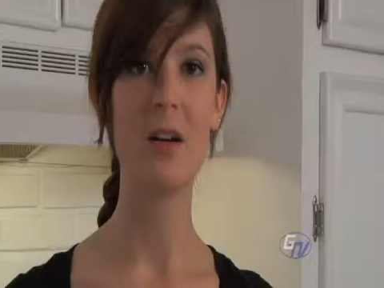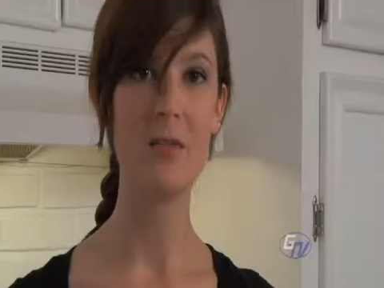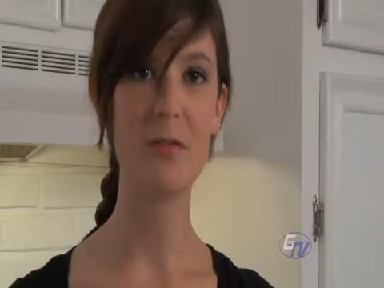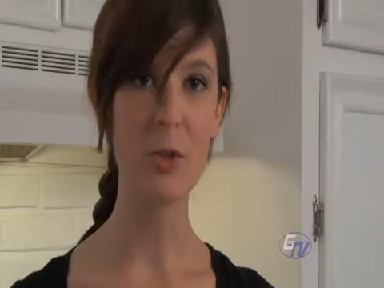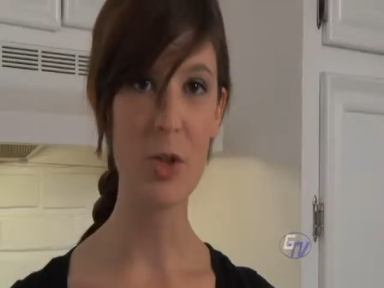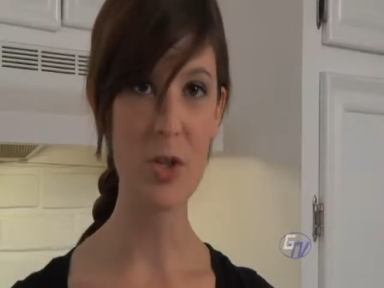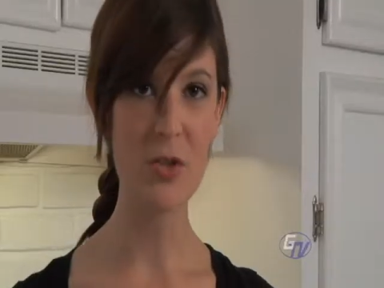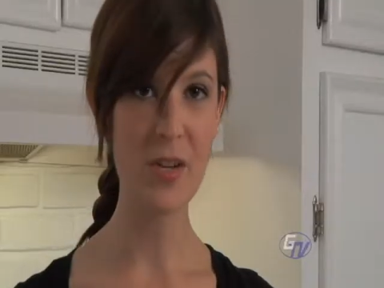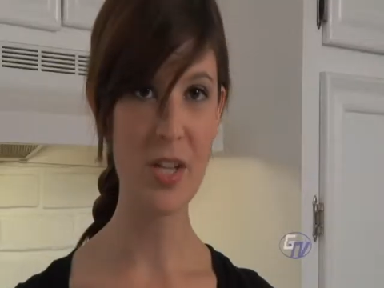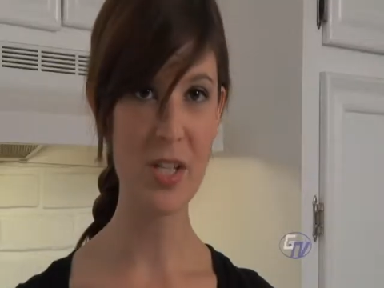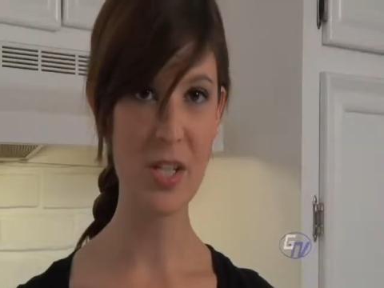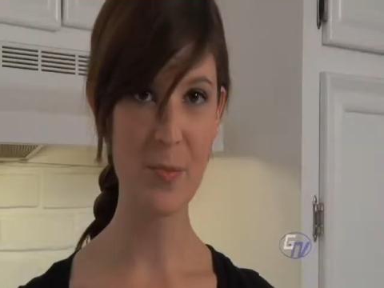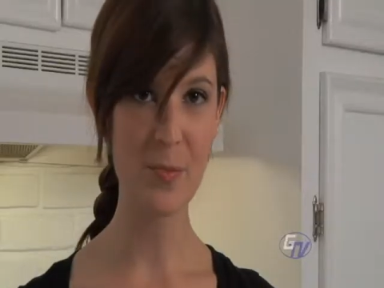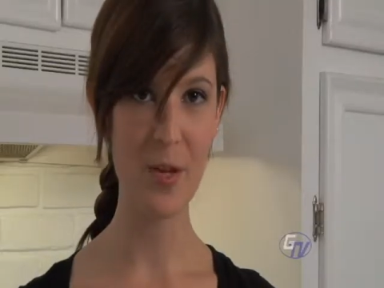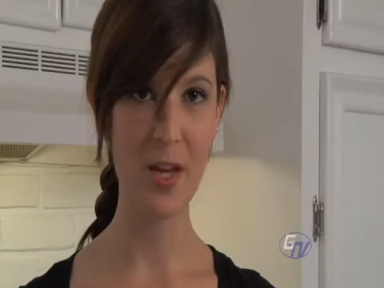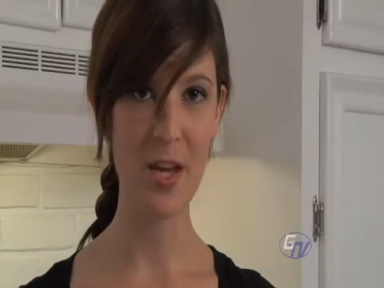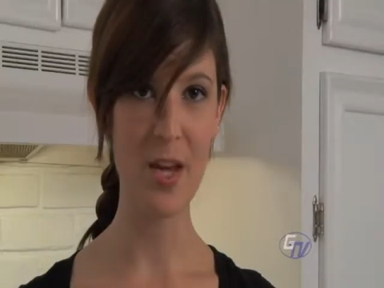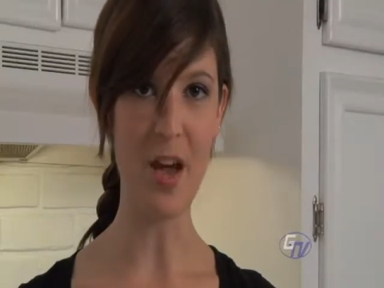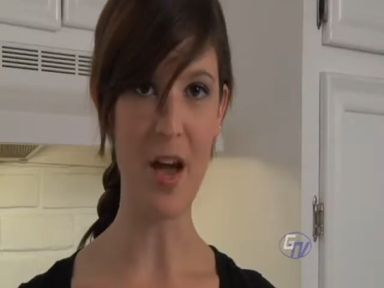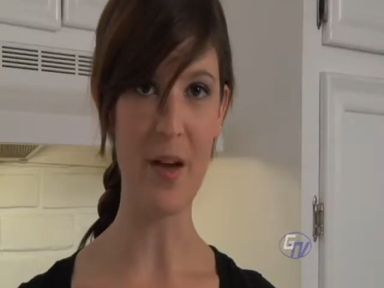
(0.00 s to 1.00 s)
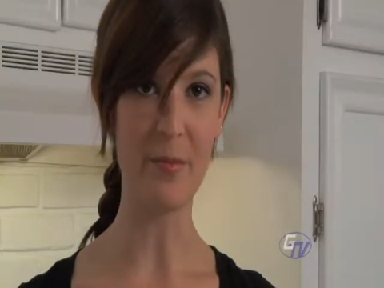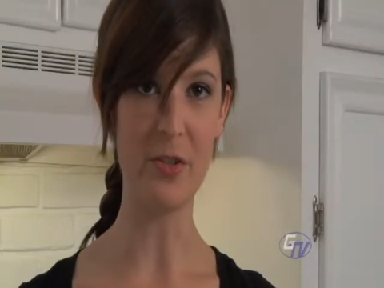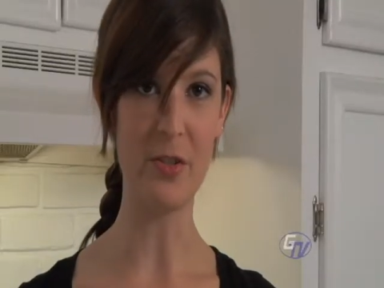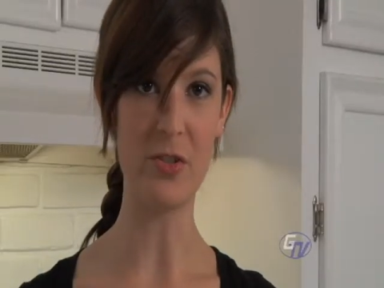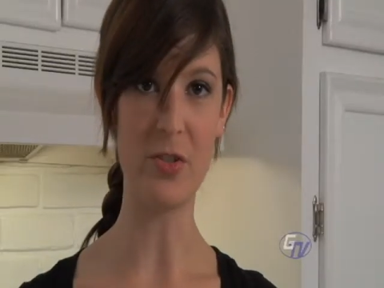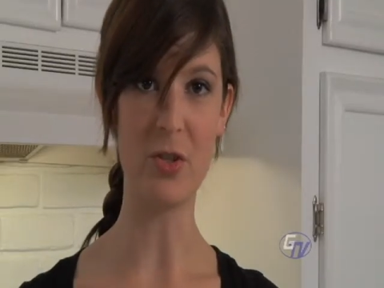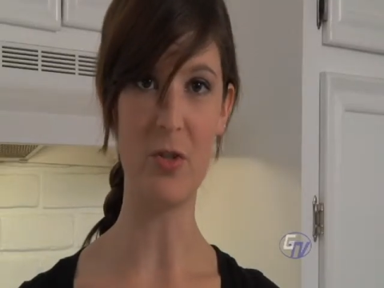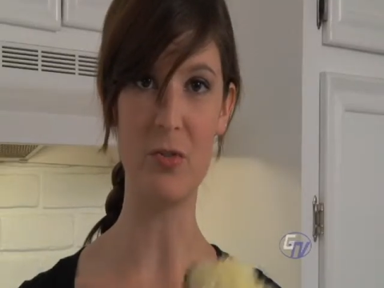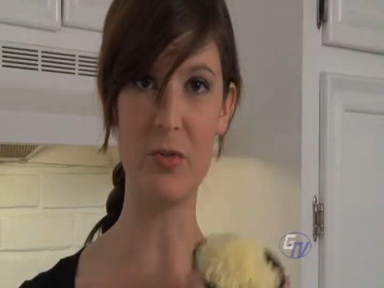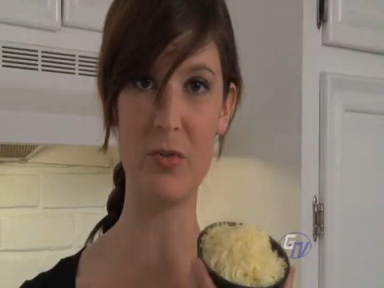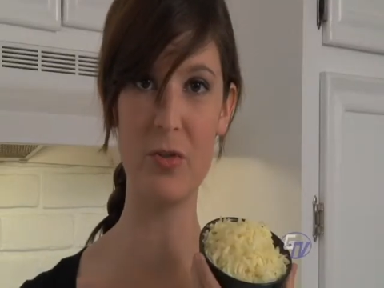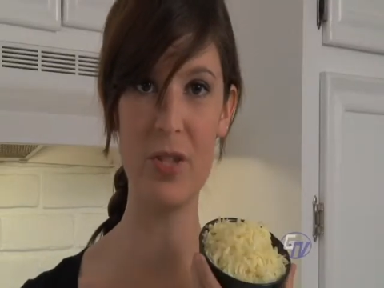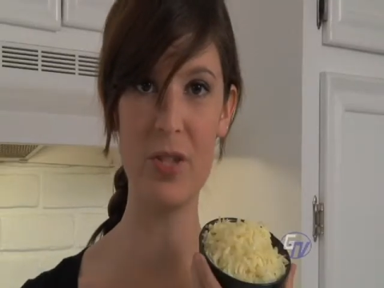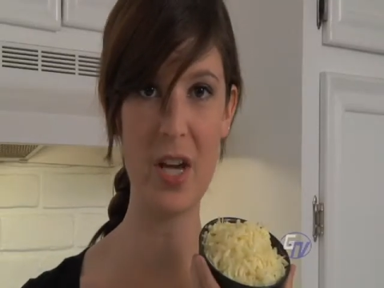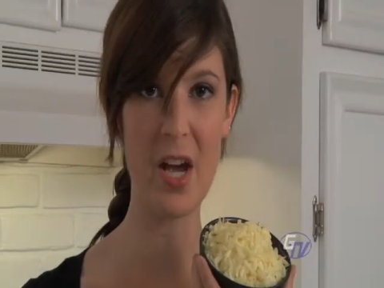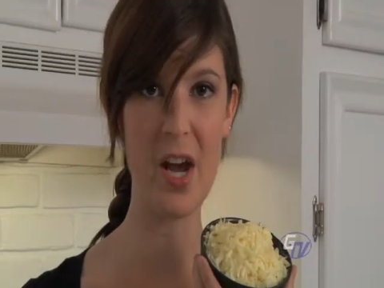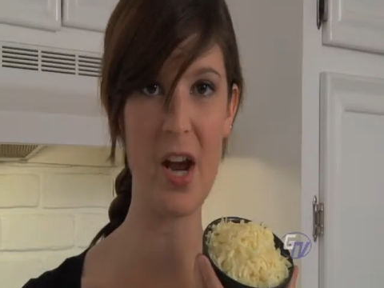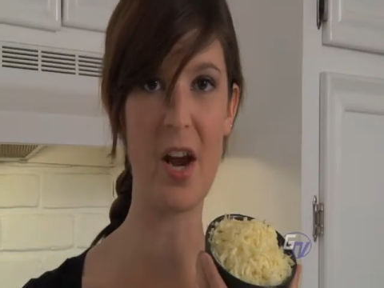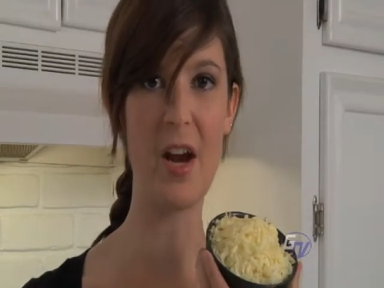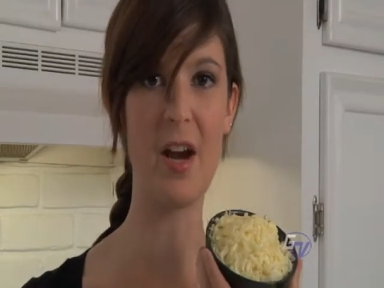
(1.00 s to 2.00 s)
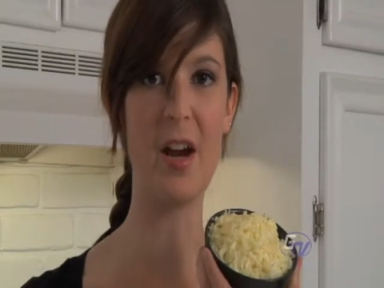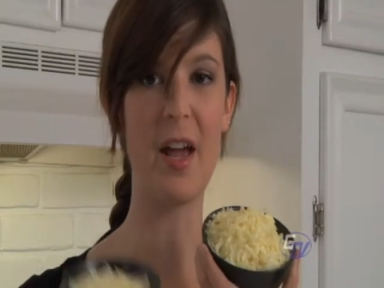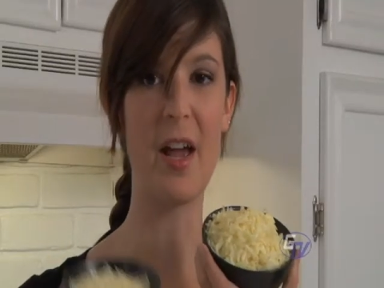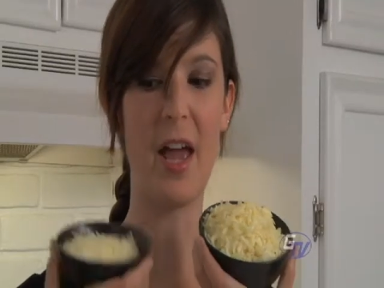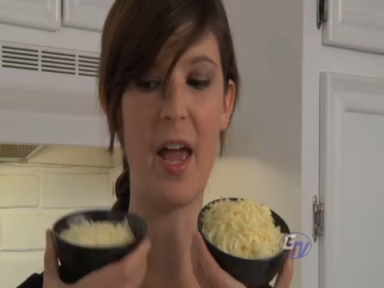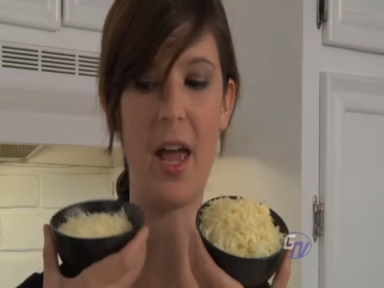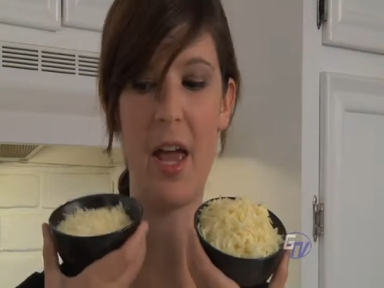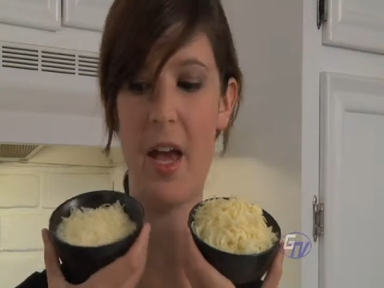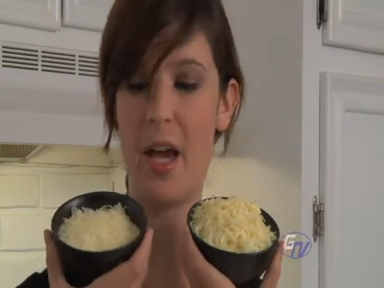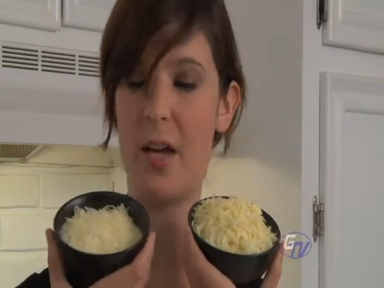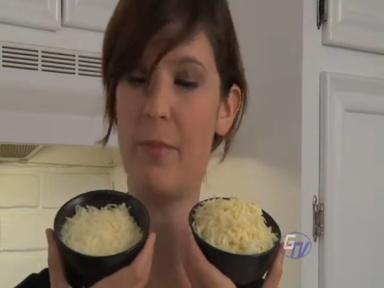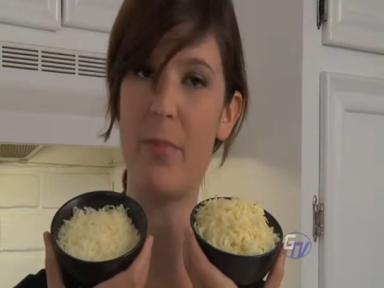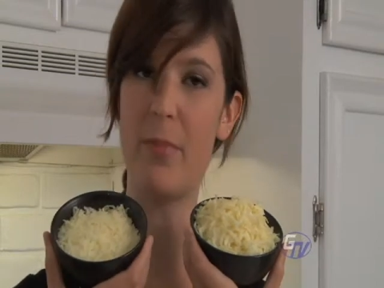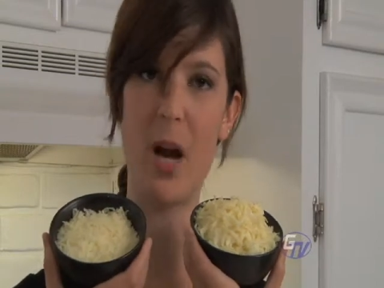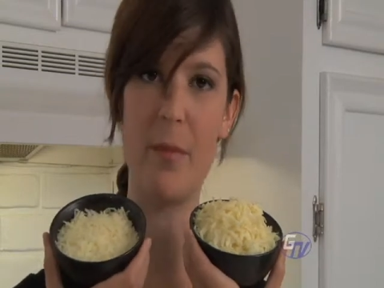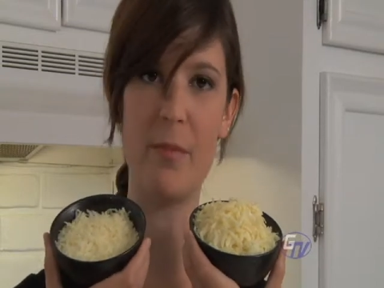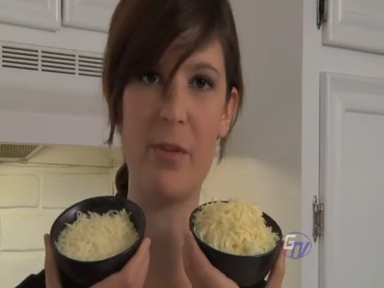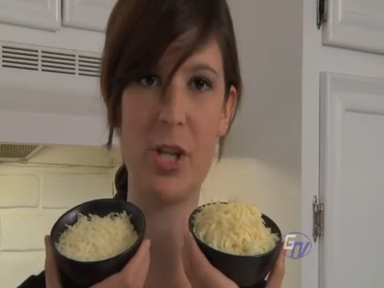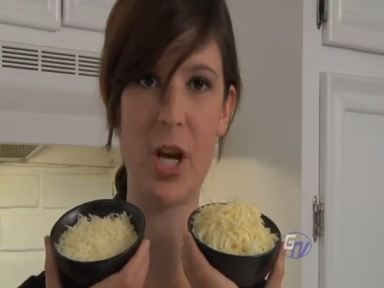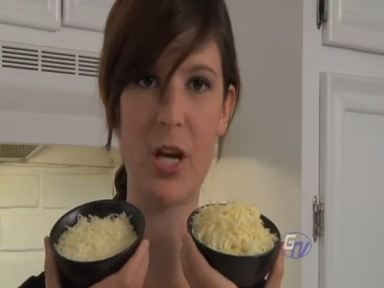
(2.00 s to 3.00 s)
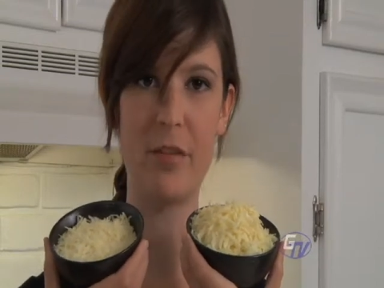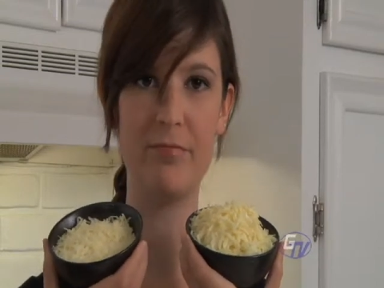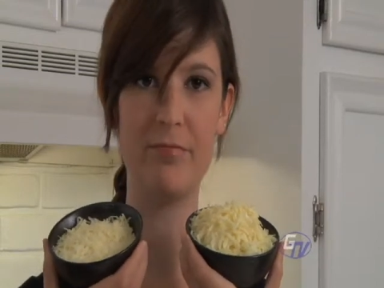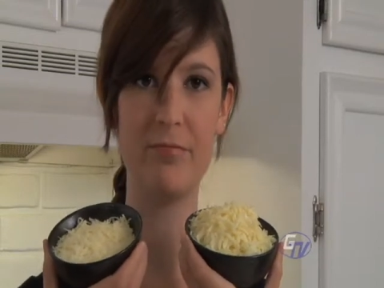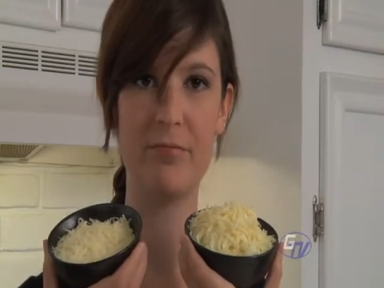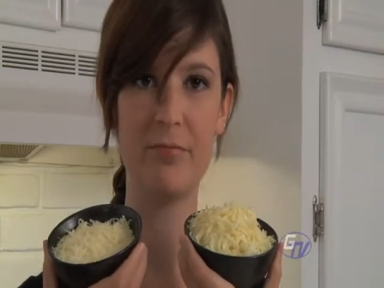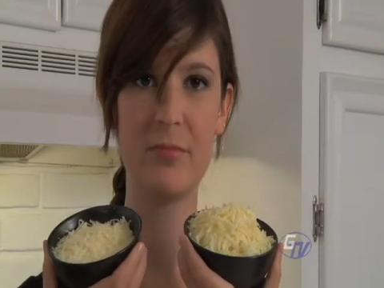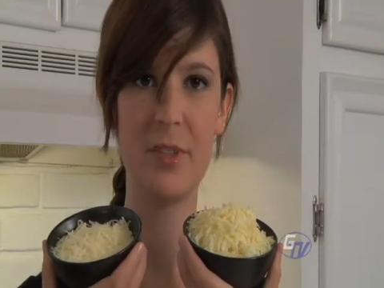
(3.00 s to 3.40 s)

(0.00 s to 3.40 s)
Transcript: For this recipe, I'm using Gruyere and Parmesan.